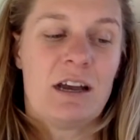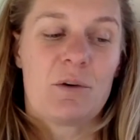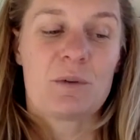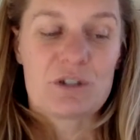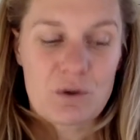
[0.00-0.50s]

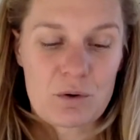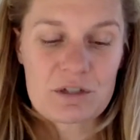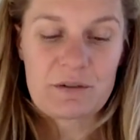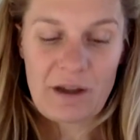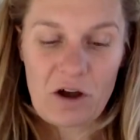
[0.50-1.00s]

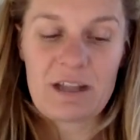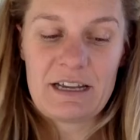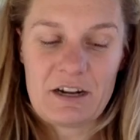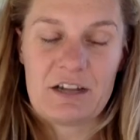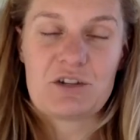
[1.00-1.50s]
my colleague
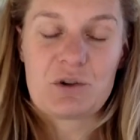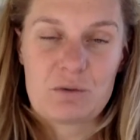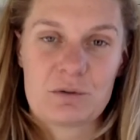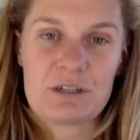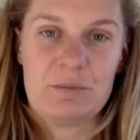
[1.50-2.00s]
and I had
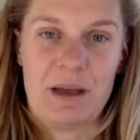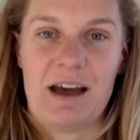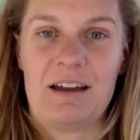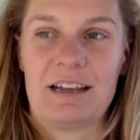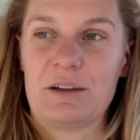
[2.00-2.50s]
talked
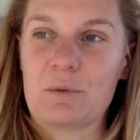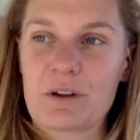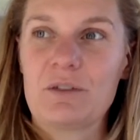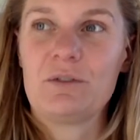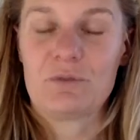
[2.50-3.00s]
about like what
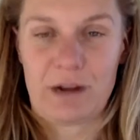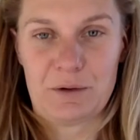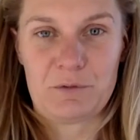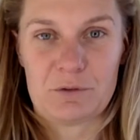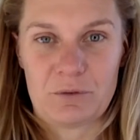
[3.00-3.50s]
are those
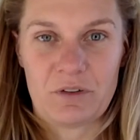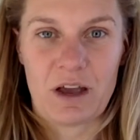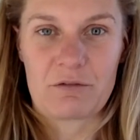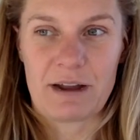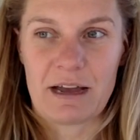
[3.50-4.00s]
ground rules
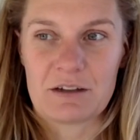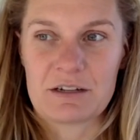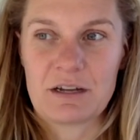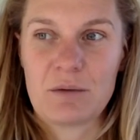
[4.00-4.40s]
around